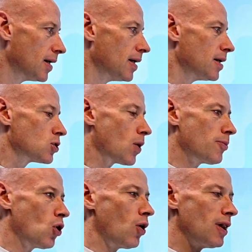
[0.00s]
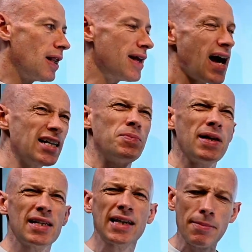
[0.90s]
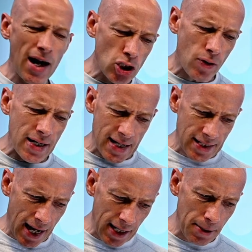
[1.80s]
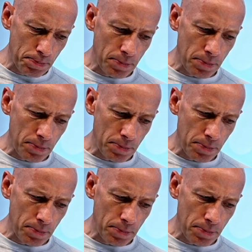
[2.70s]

So I'm not, it has to be in the same Azure AD tenant,